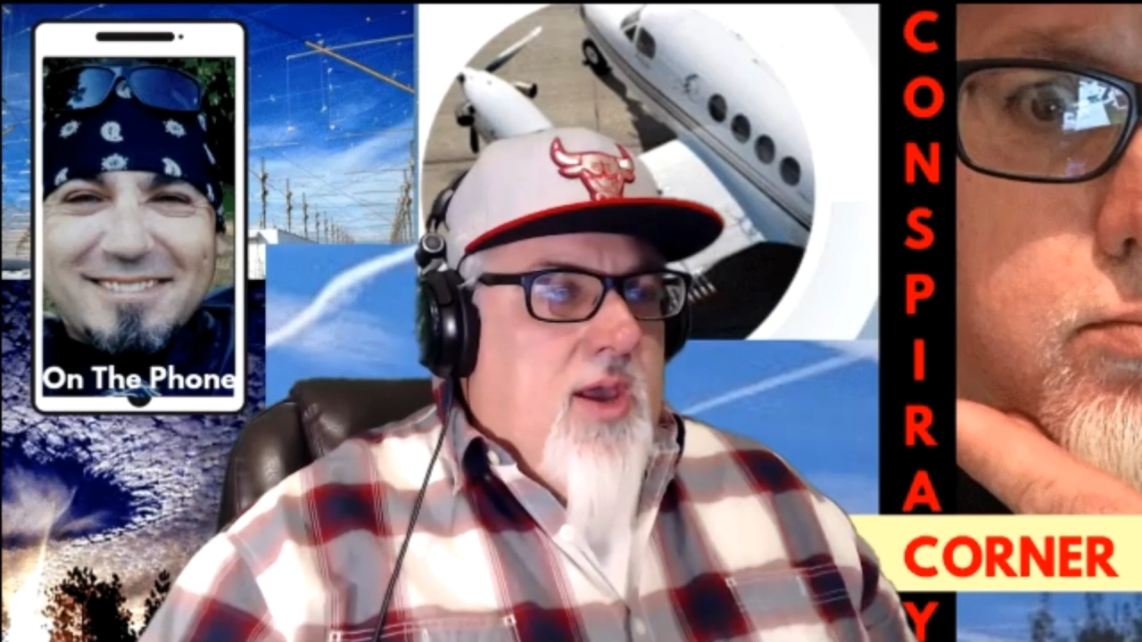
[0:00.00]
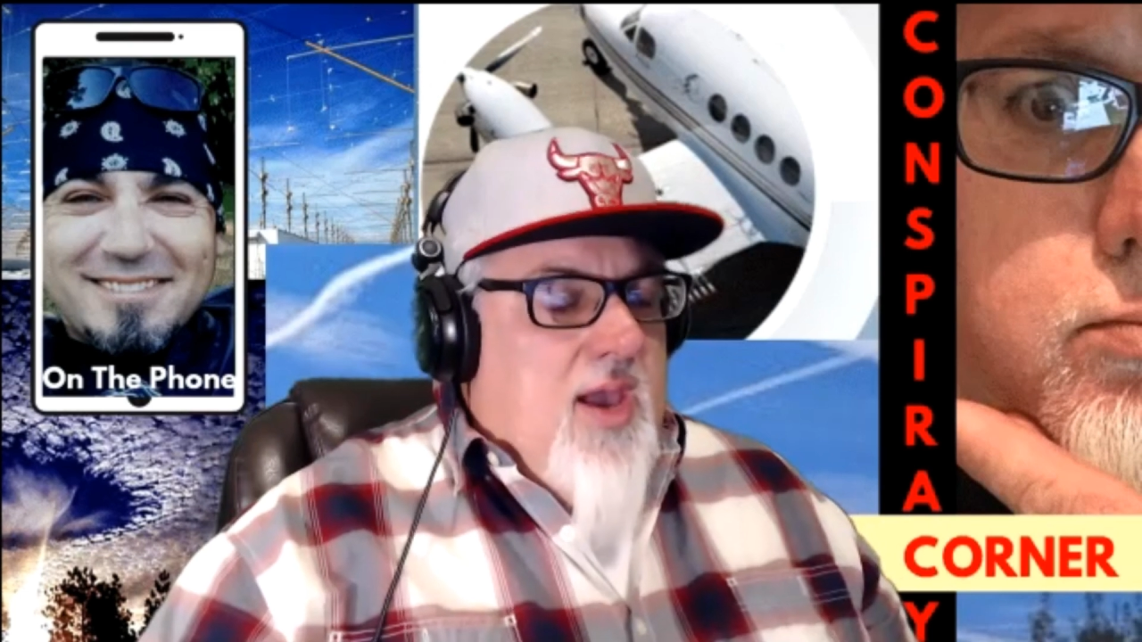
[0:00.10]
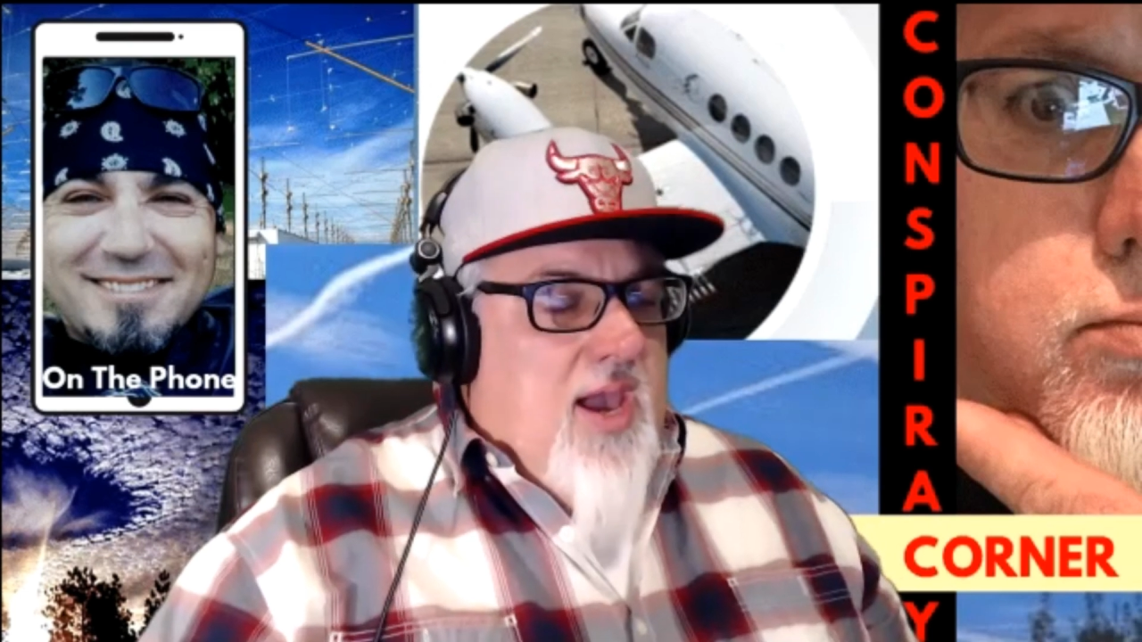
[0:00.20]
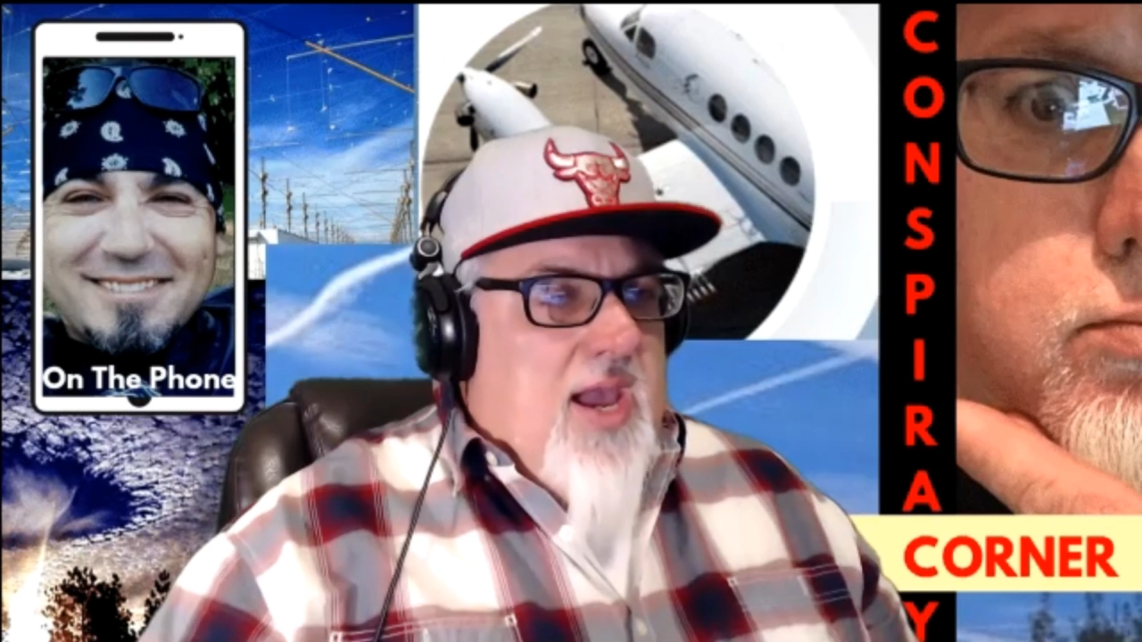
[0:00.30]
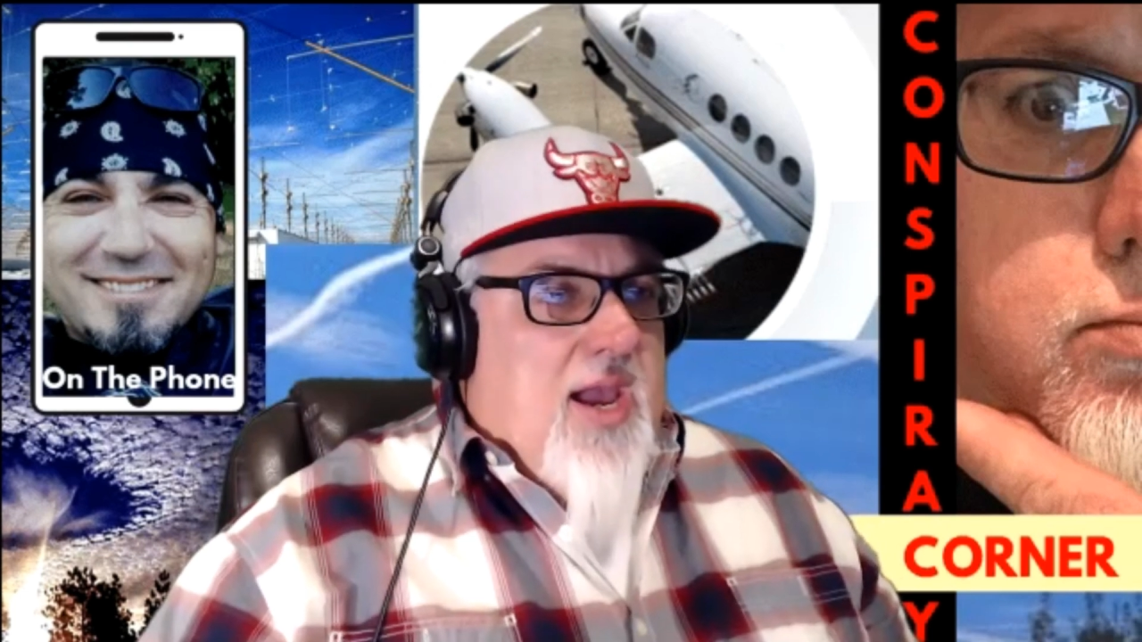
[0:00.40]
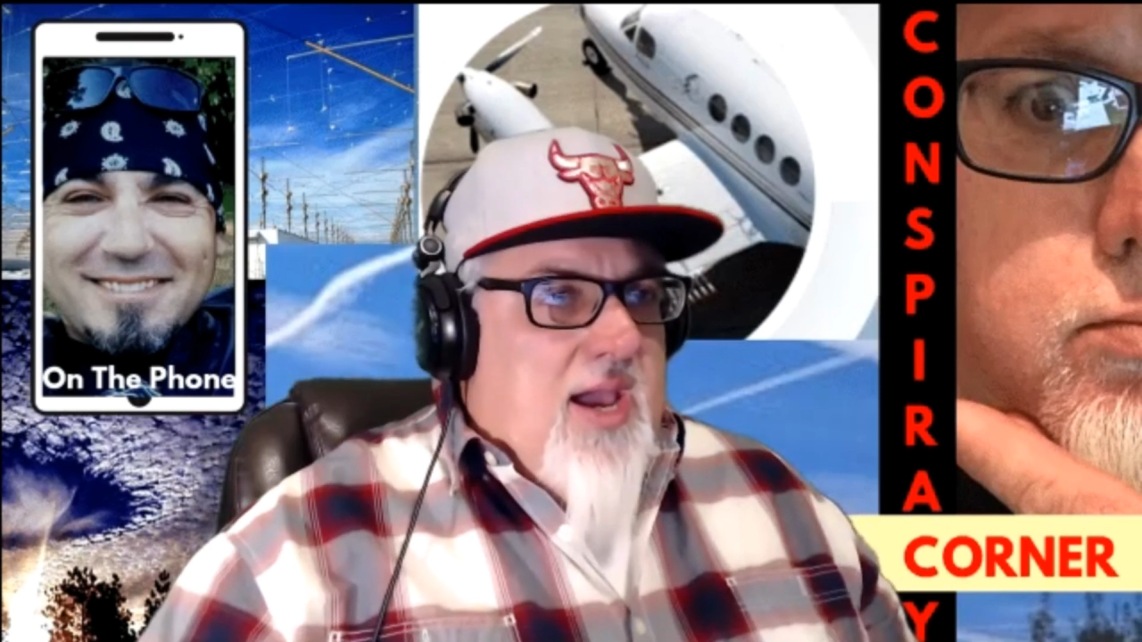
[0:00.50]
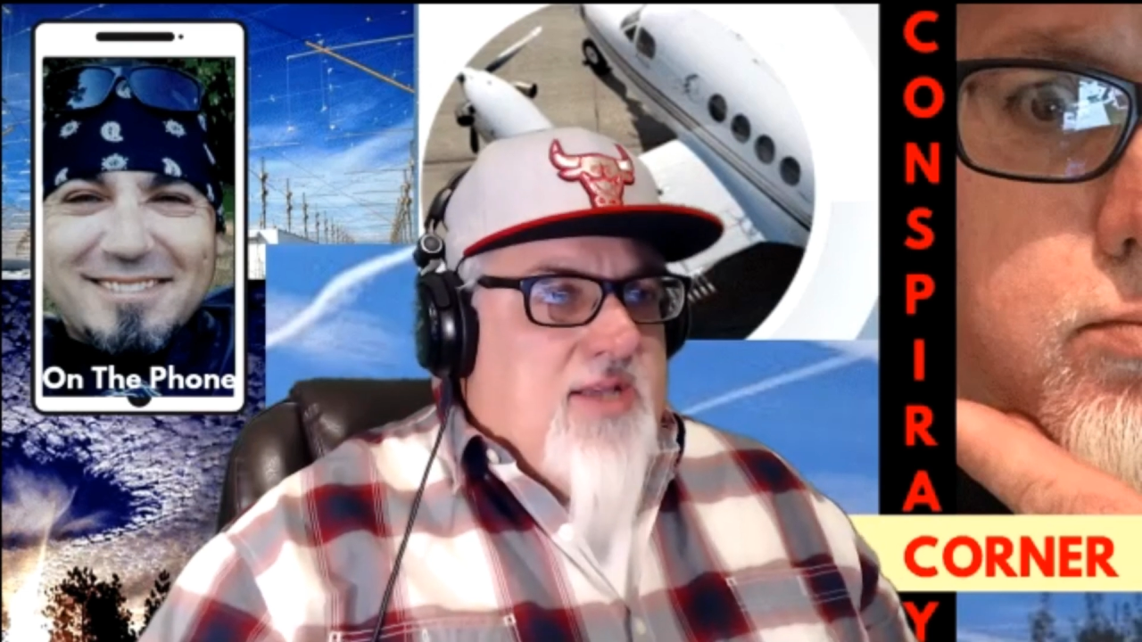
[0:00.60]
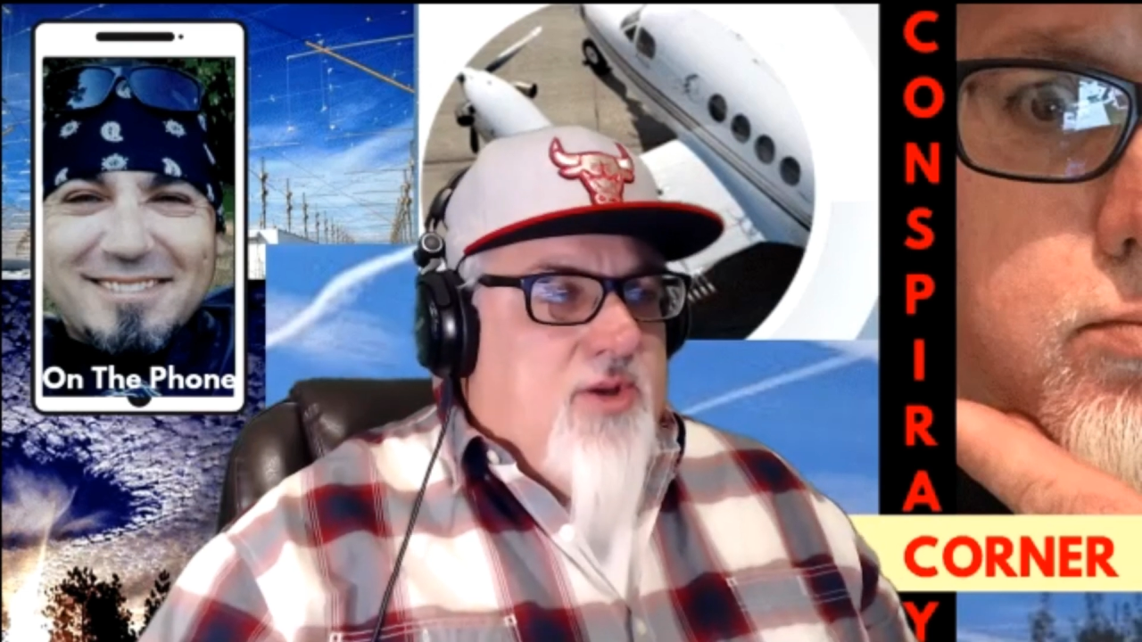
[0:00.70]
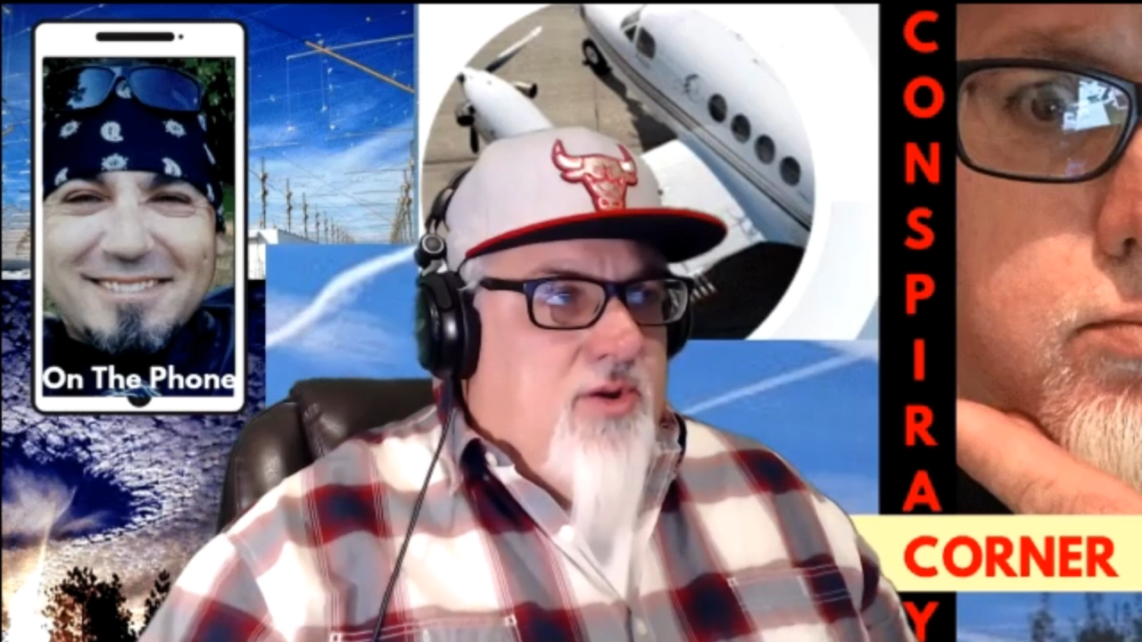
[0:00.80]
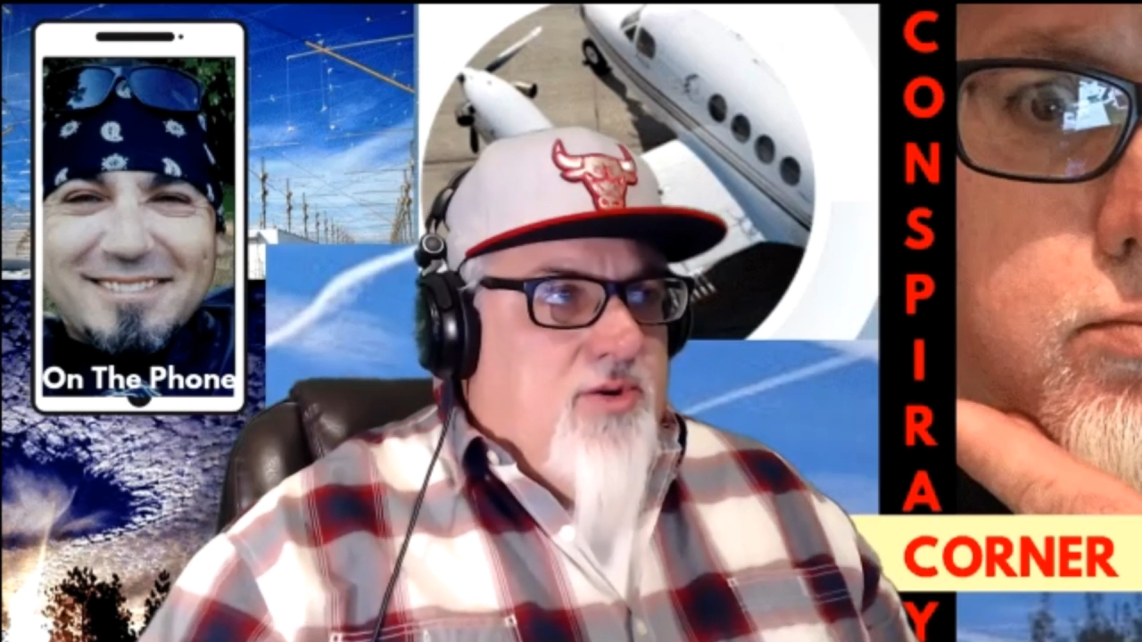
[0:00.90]
hey,
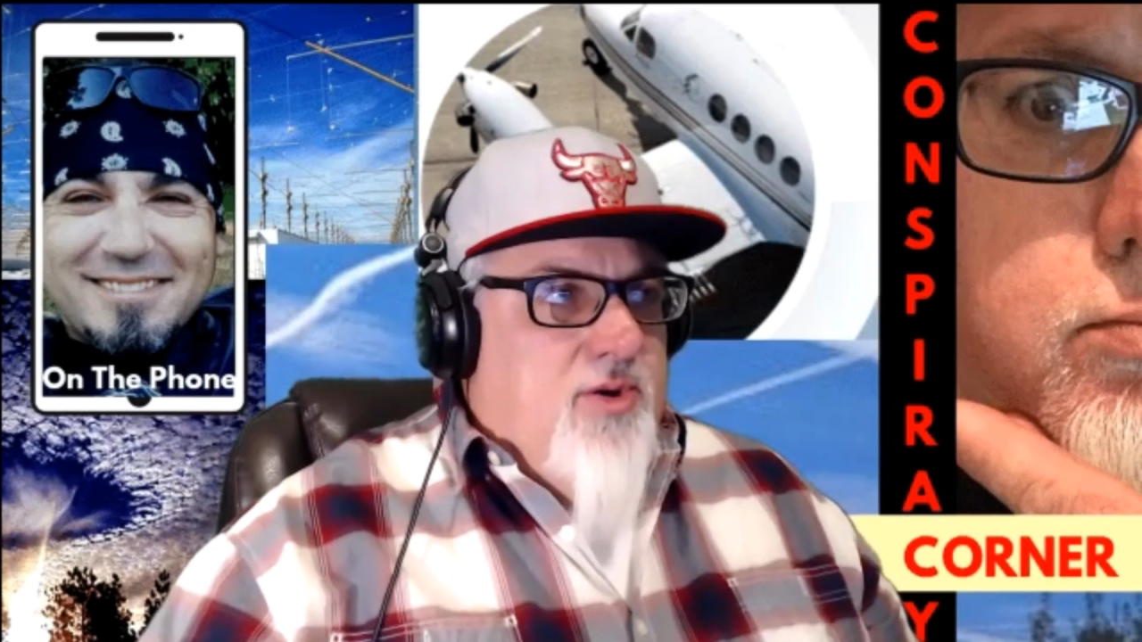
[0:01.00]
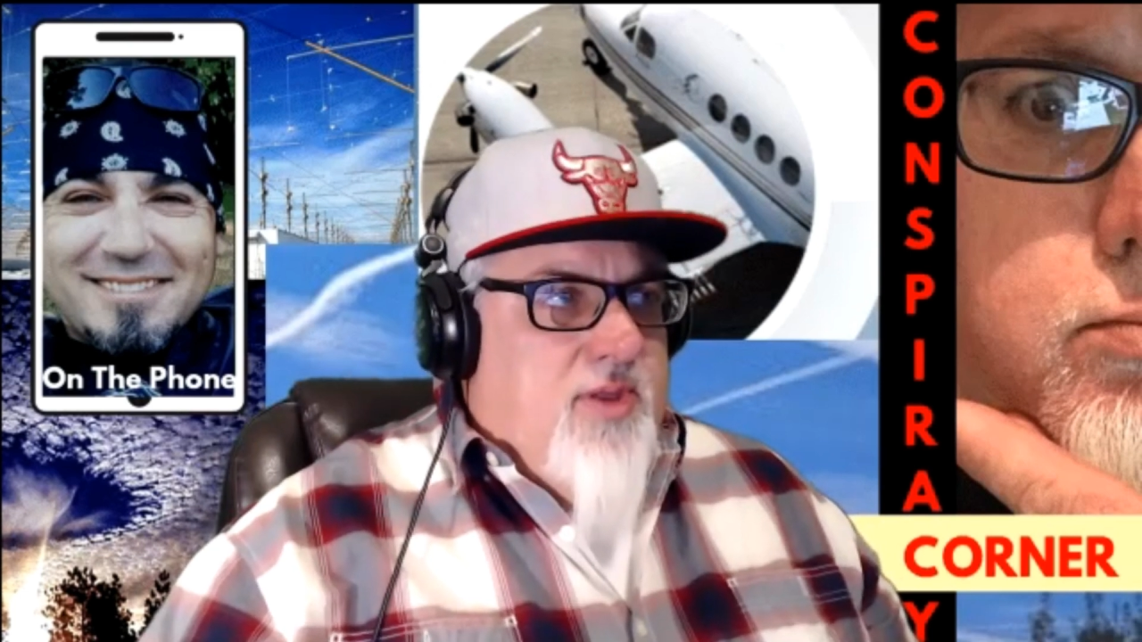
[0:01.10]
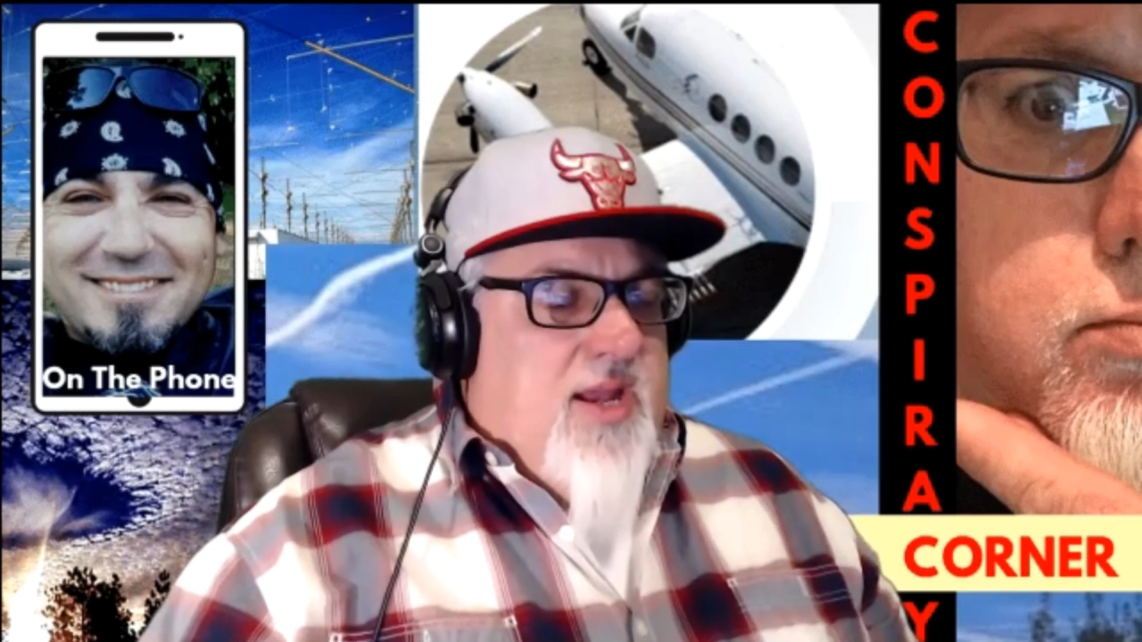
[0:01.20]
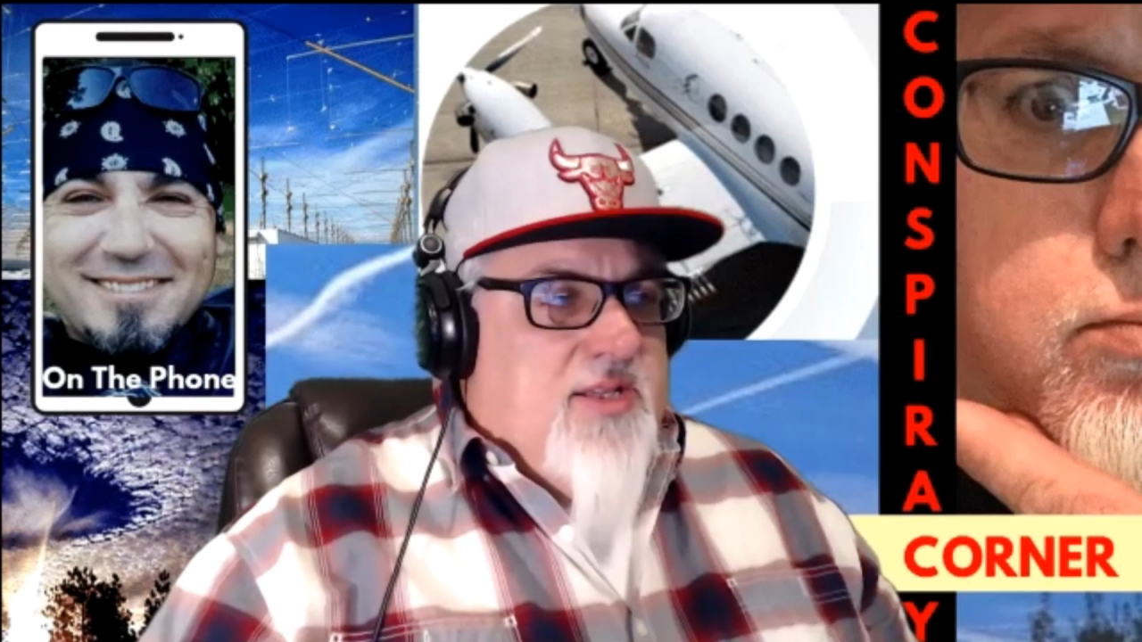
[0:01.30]
guys, don't do that.